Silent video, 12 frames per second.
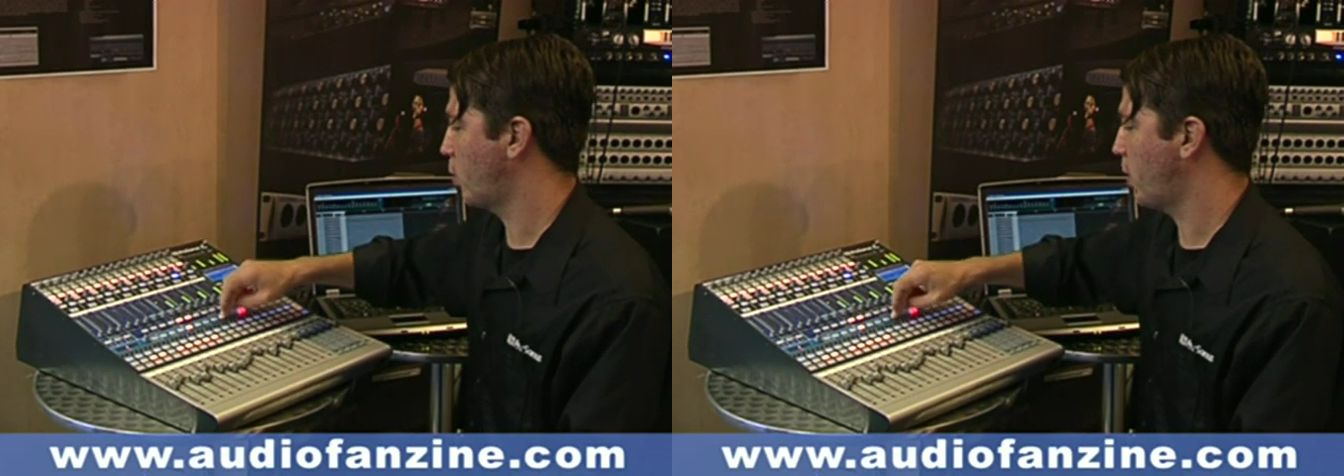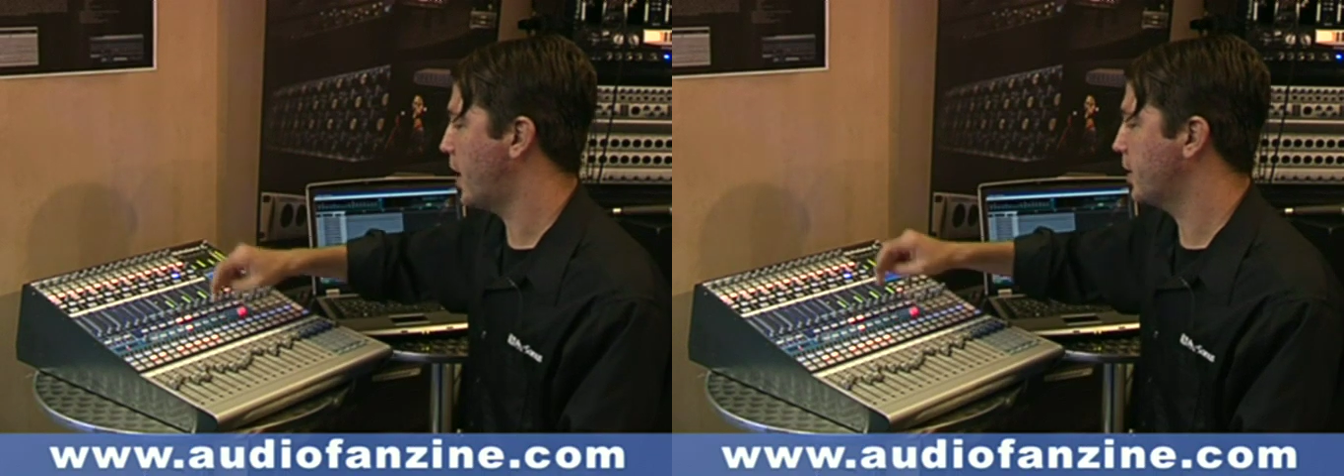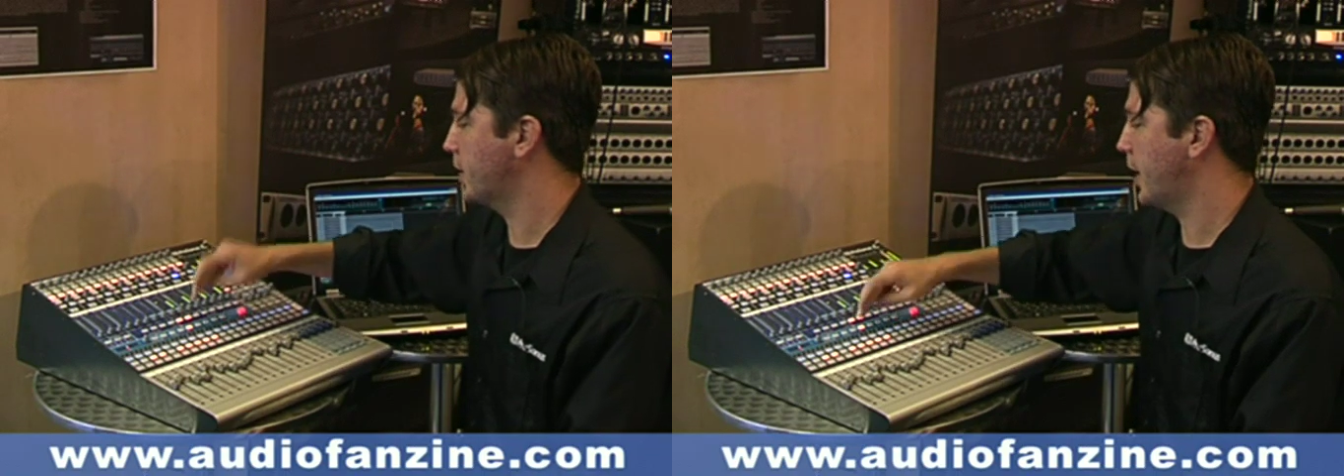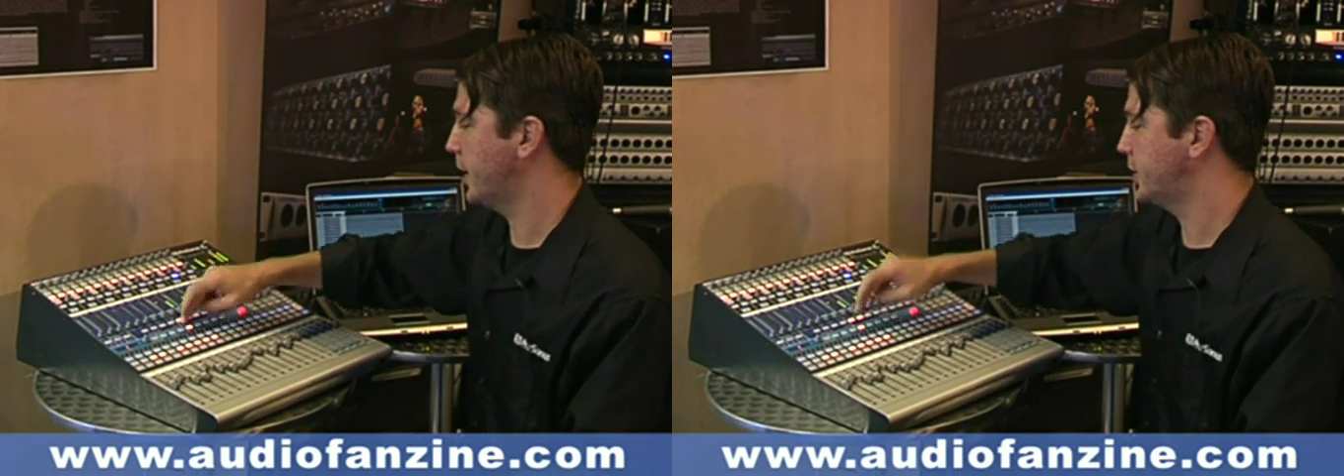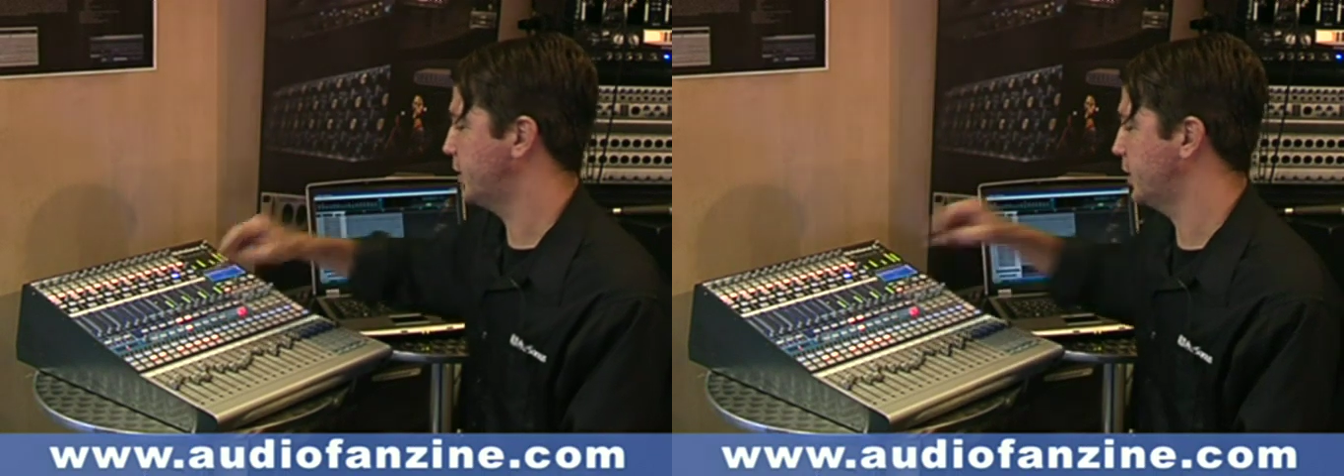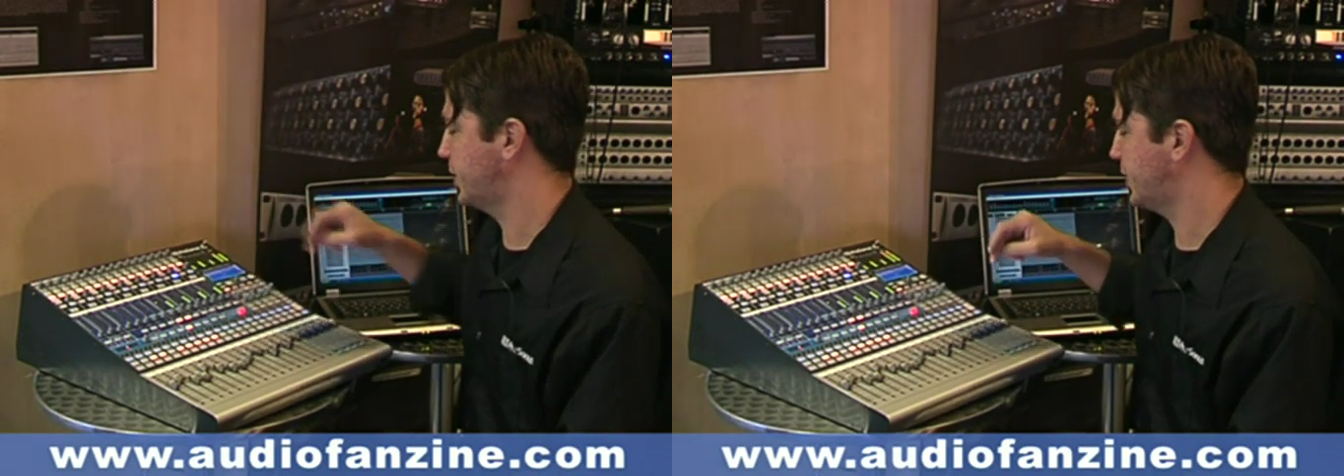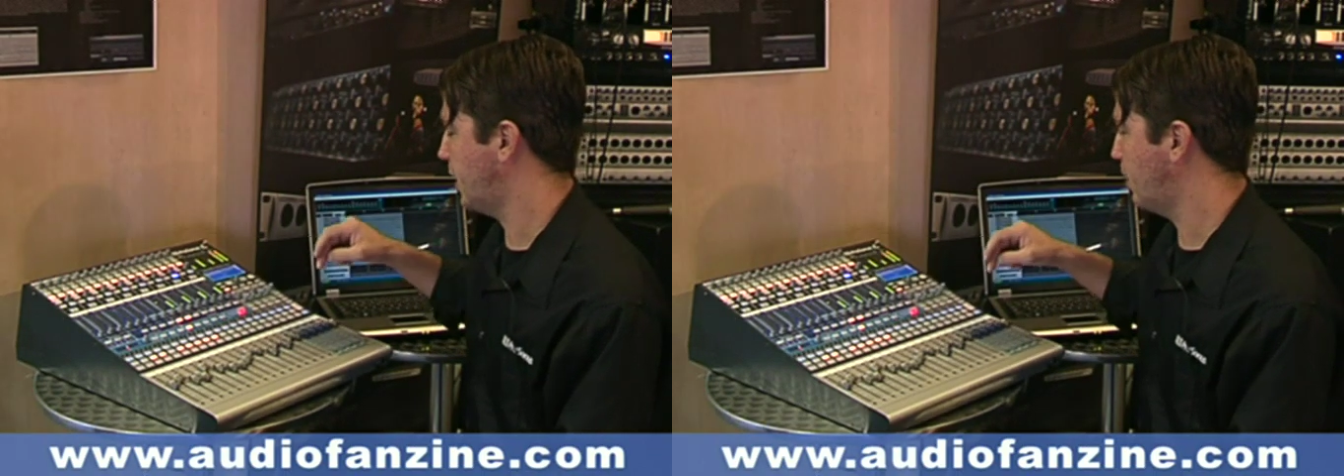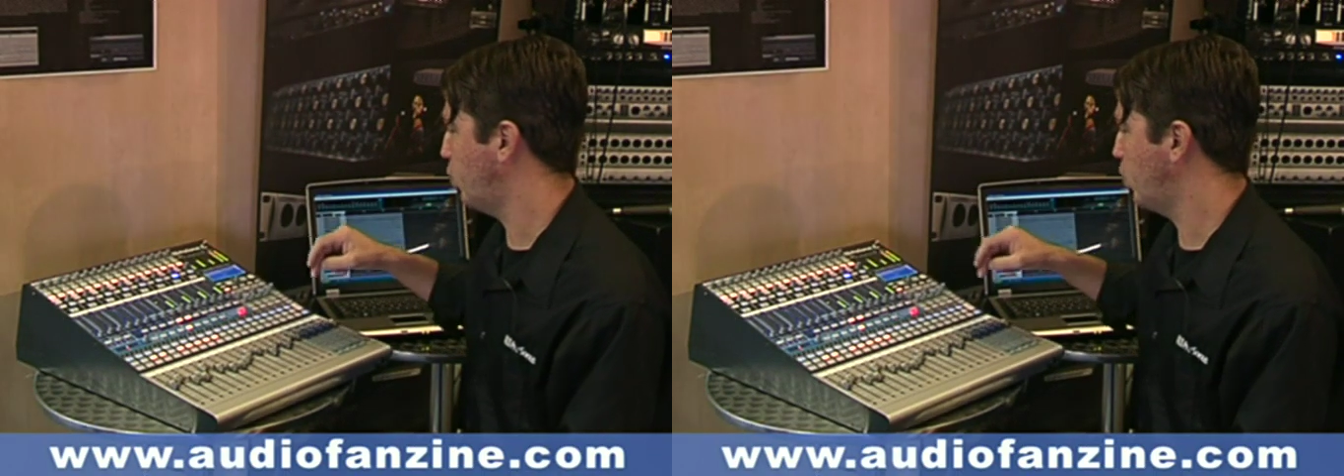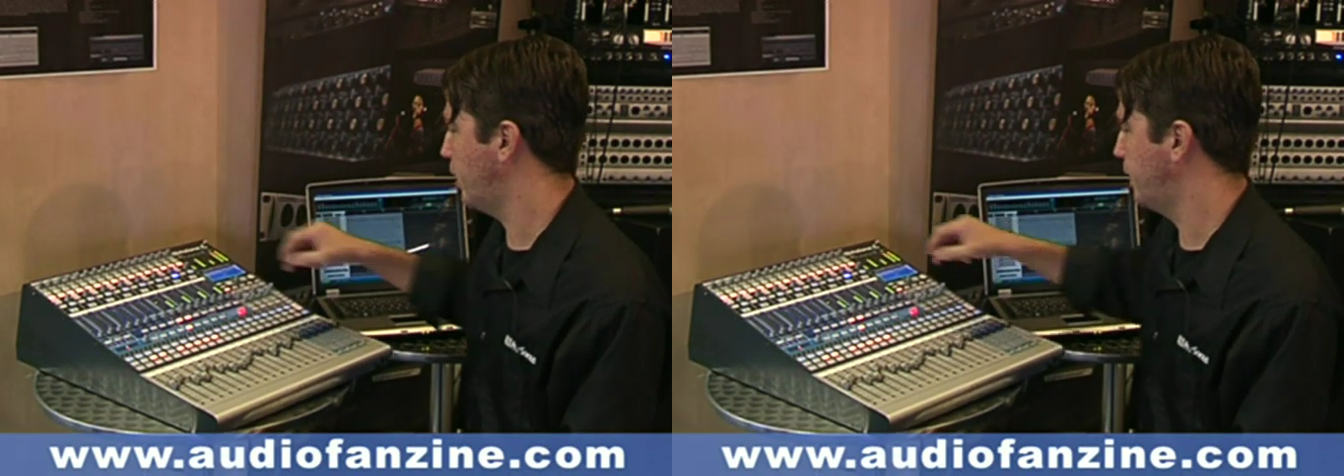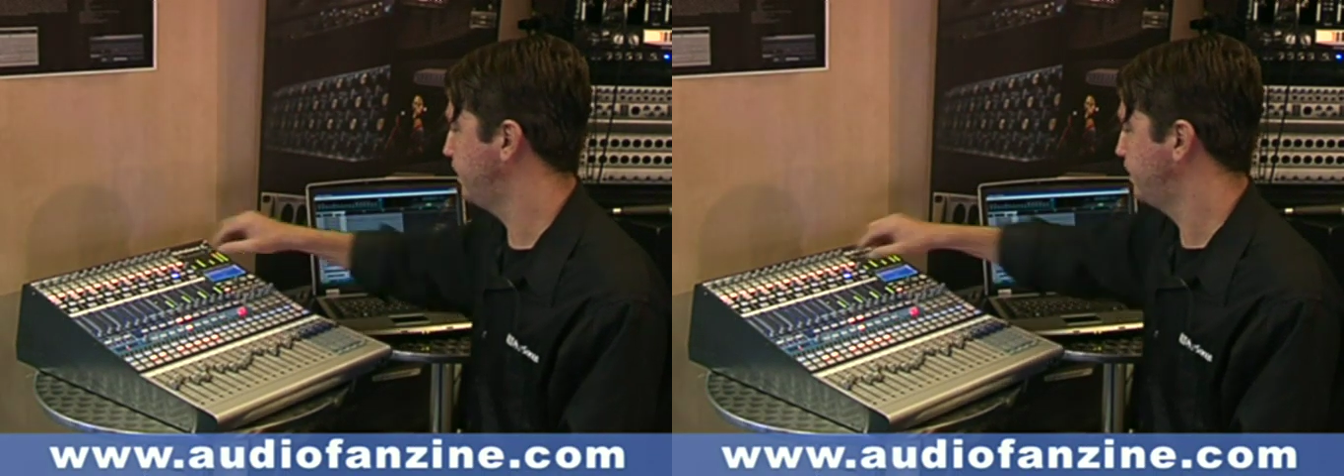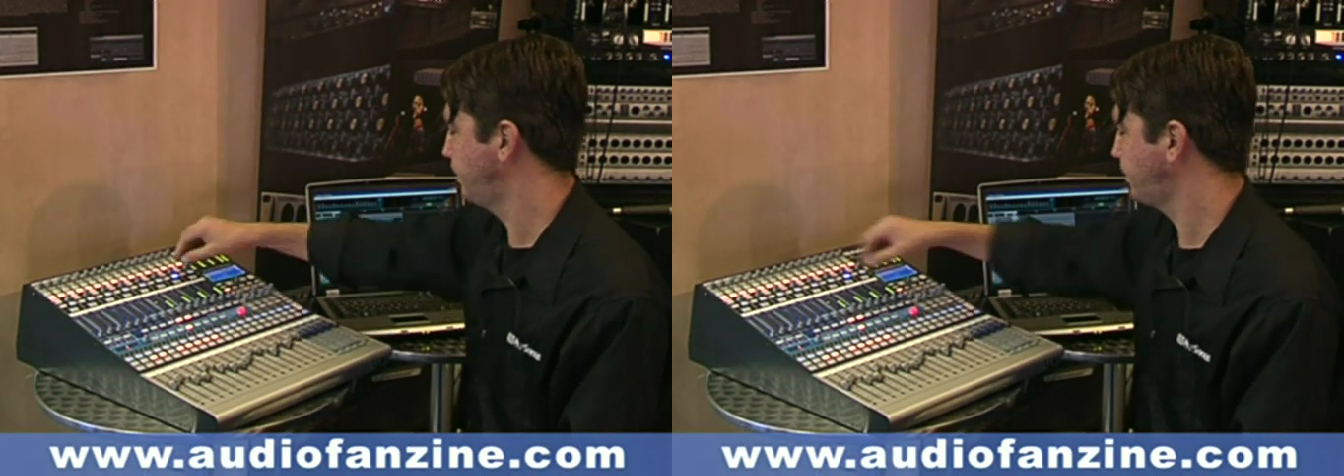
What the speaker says: route that to the sub 1,